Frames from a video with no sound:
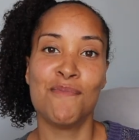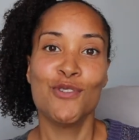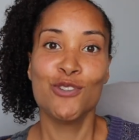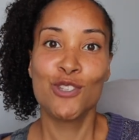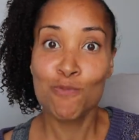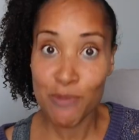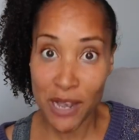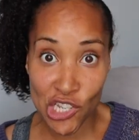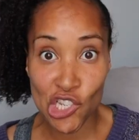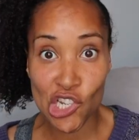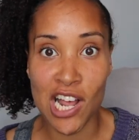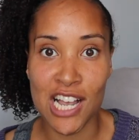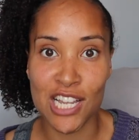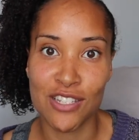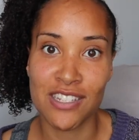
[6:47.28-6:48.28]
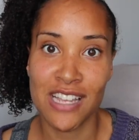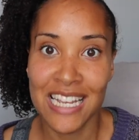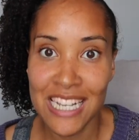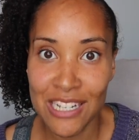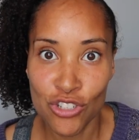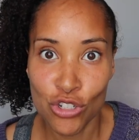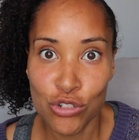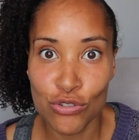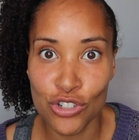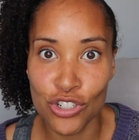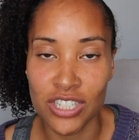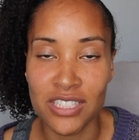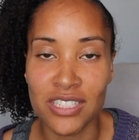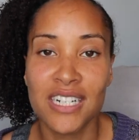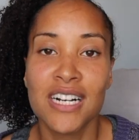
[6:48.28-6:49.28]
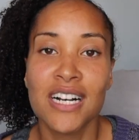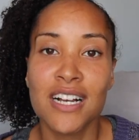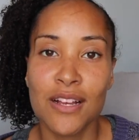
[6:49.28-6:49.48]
who specialised in children